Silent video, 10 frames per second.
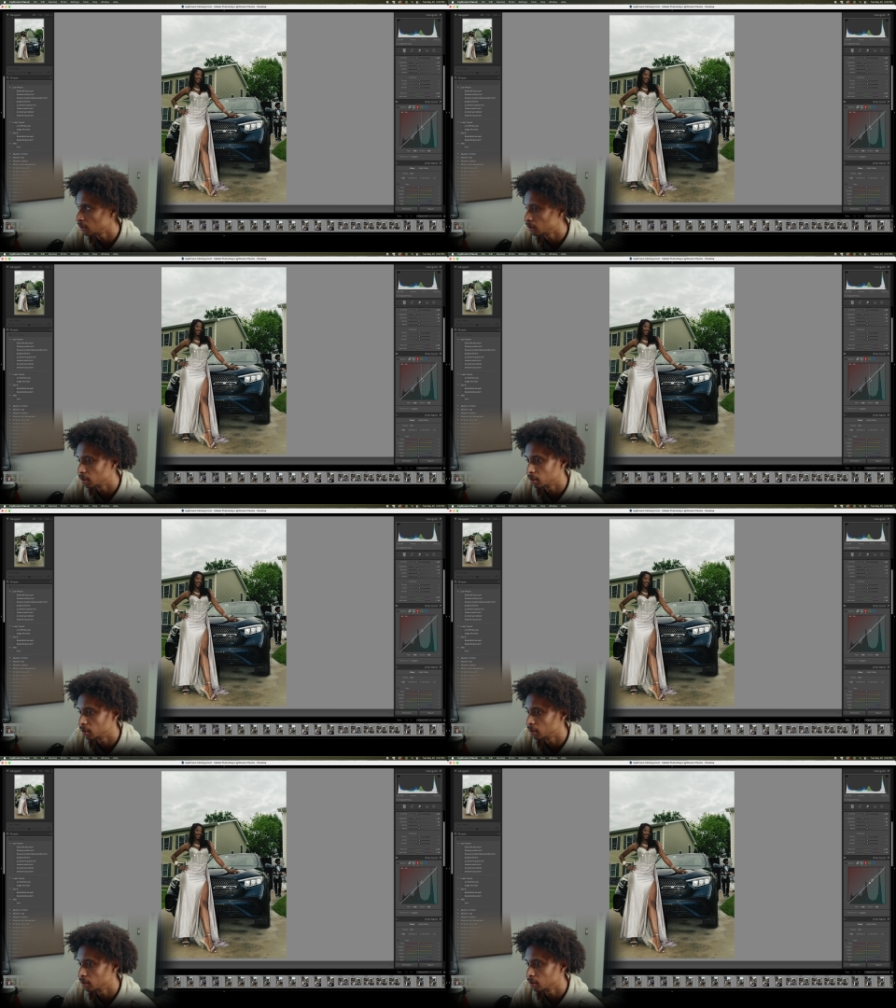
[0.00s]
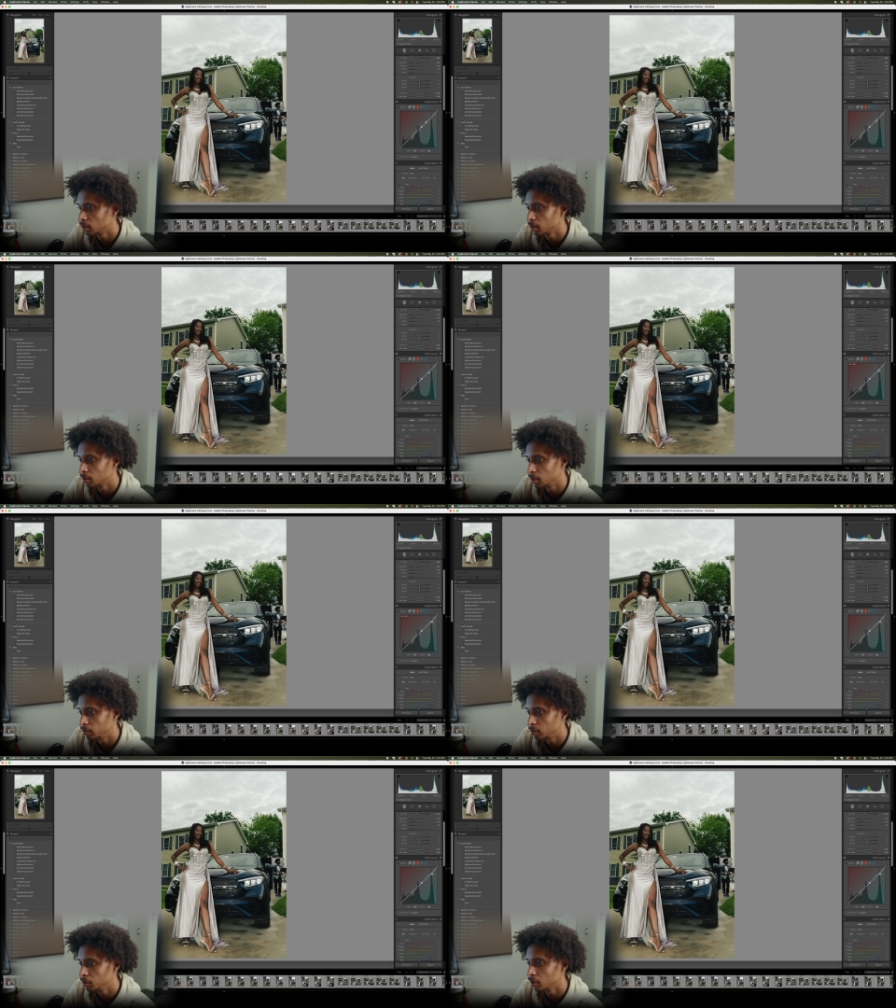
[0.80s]
And then
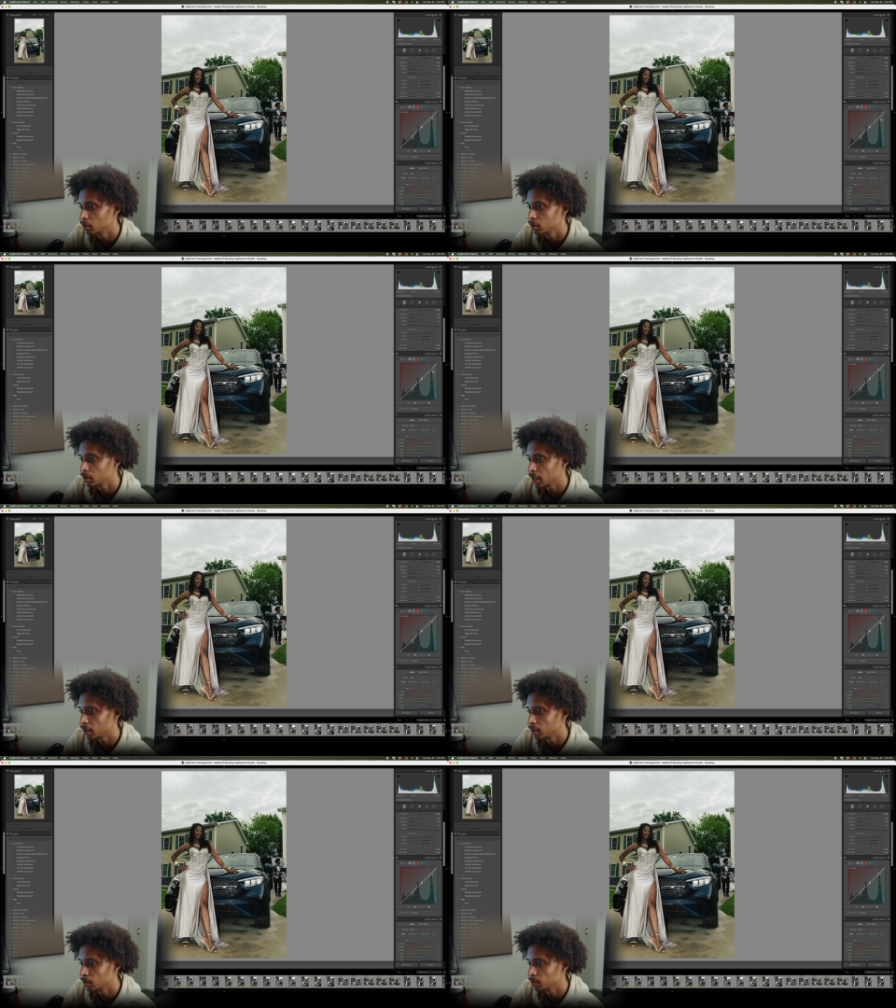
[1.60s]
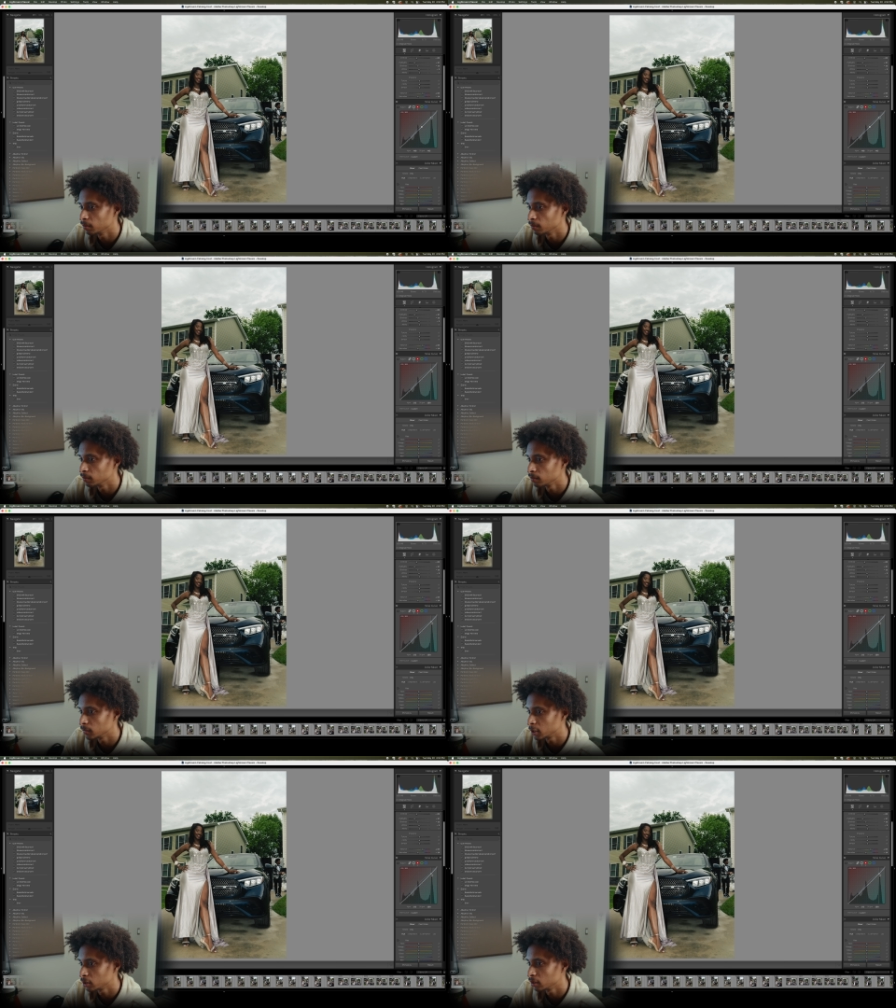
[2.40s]
if you go
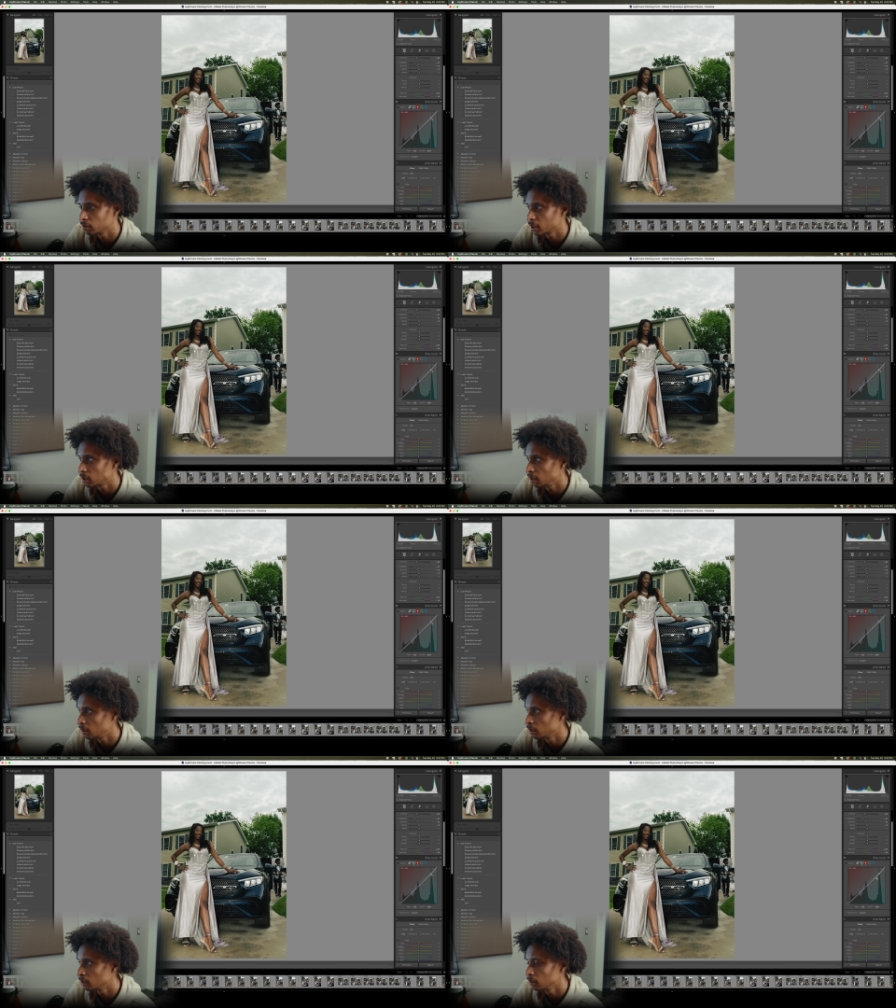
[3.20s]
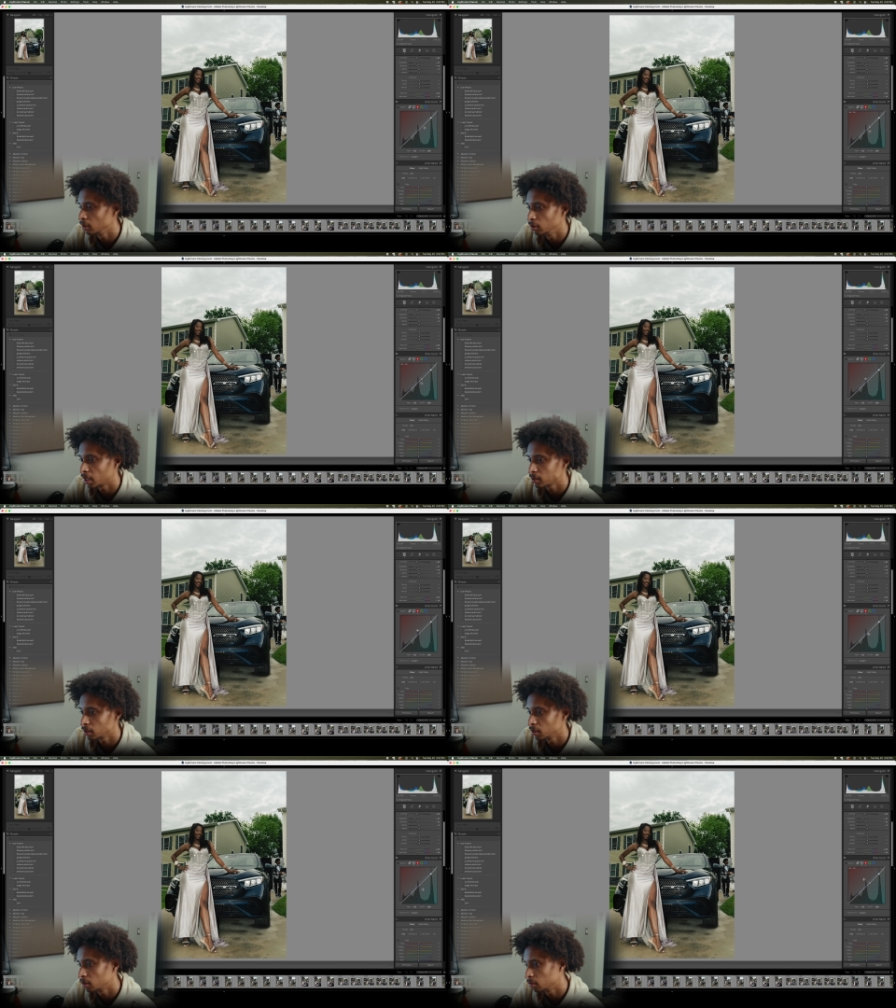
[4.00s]
a certain direction here, you have to
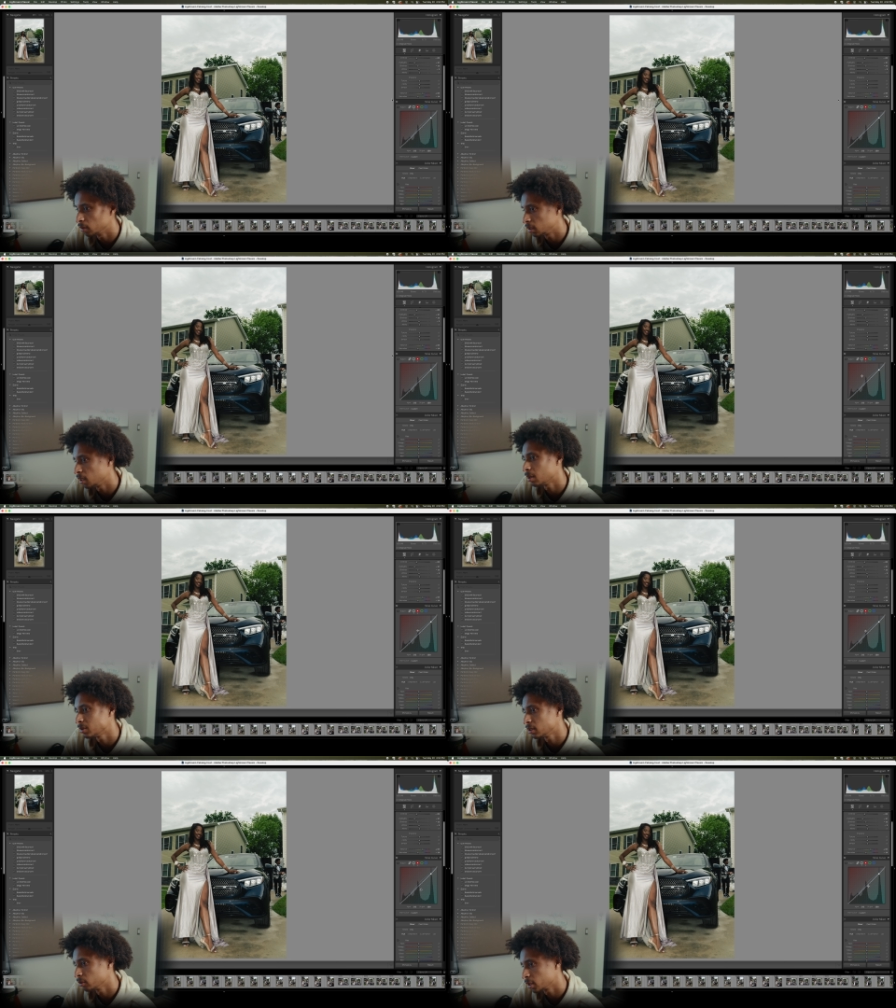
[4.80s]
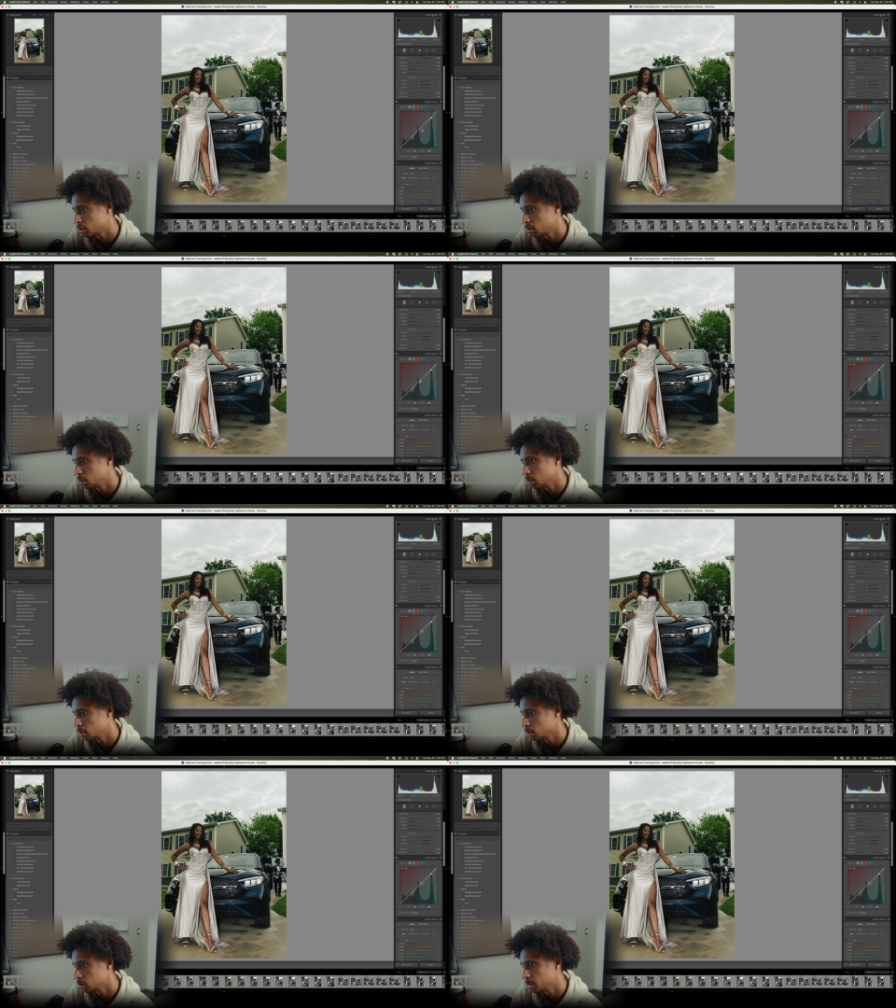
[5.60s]
go like the opposite direction, like
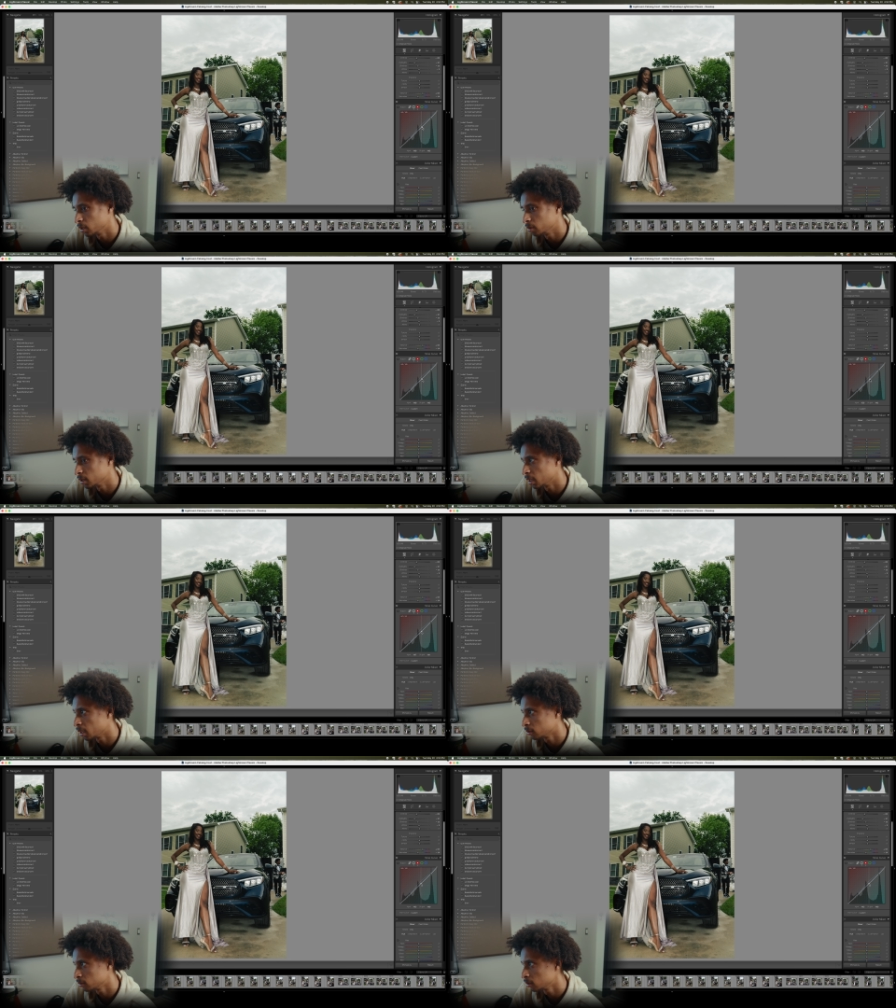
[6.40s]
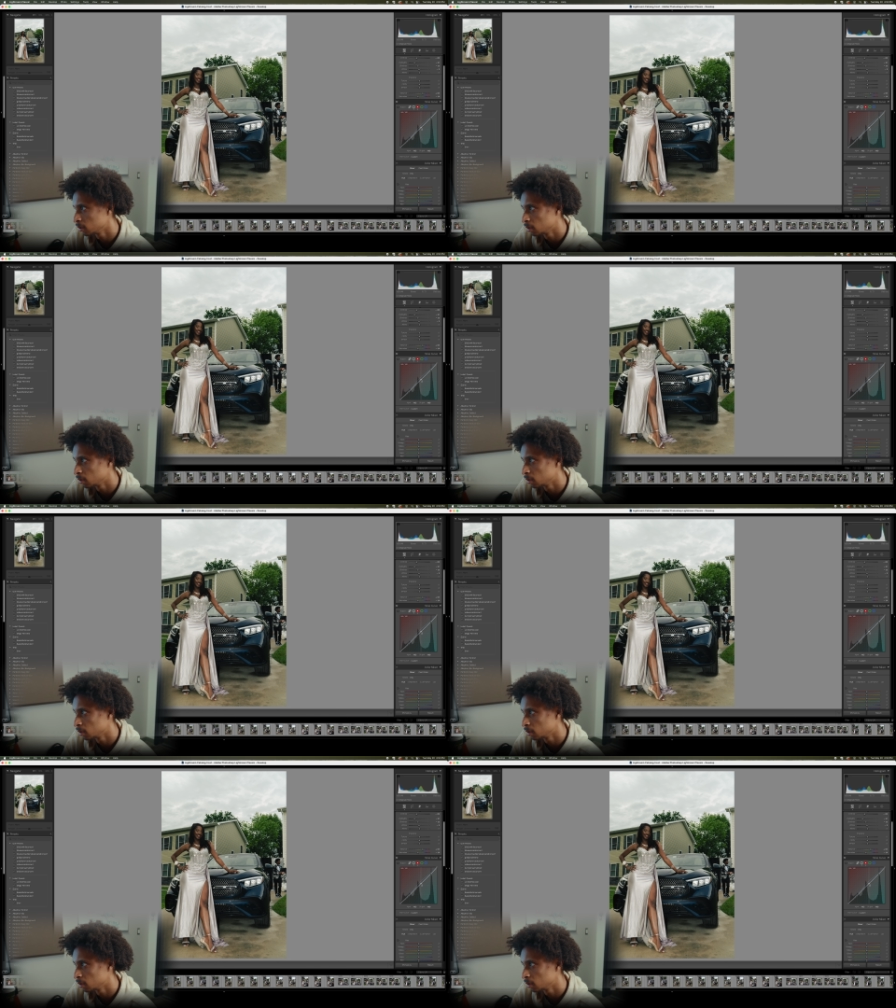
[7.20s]
a little bit lower down,